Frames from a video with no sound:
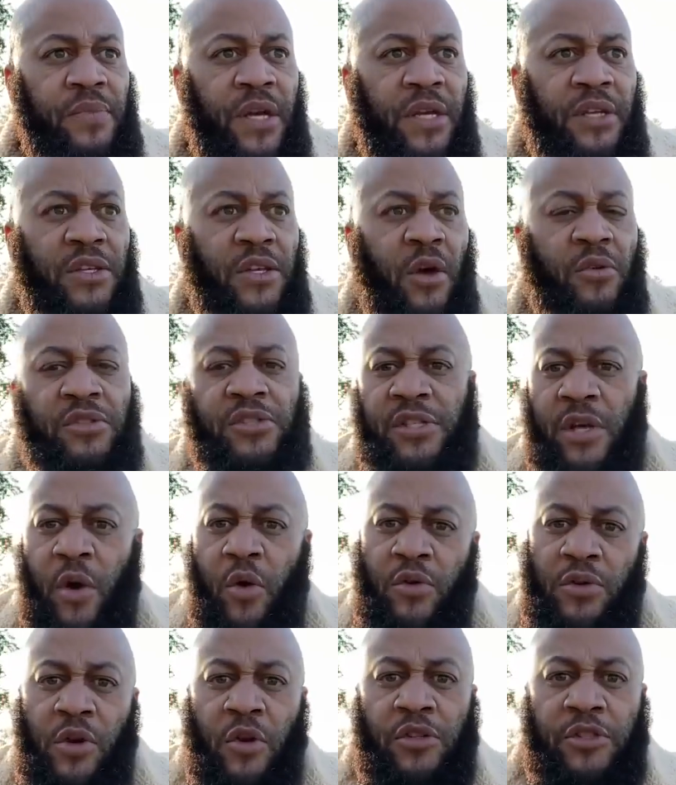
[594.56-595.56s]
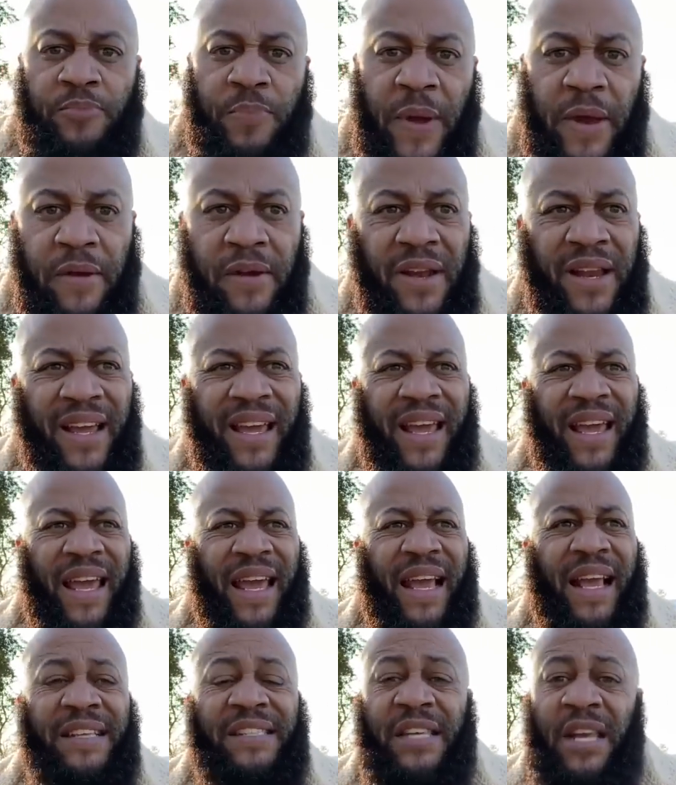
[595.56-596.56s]
your soul, your spirit.
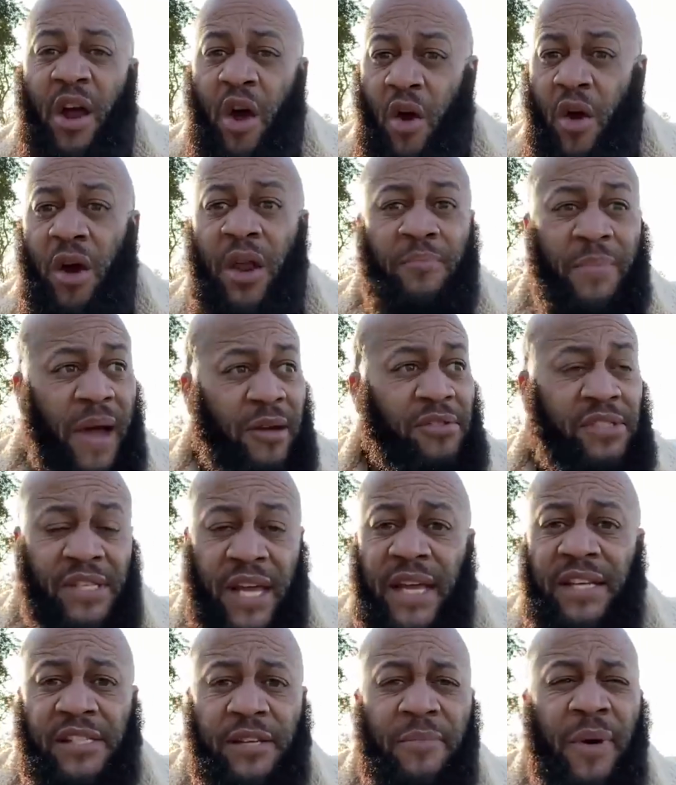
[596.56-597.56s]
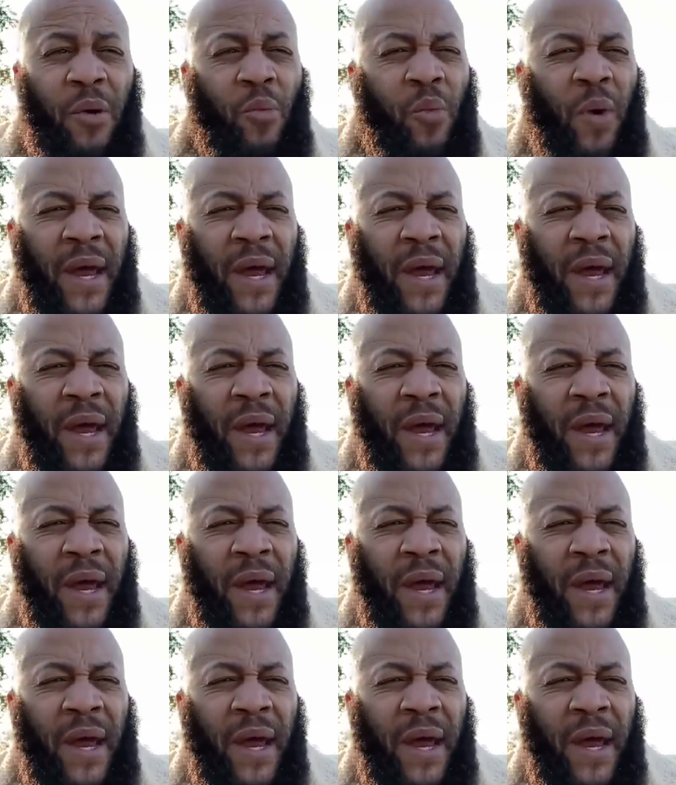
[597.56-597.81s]
Is it all about chasing them?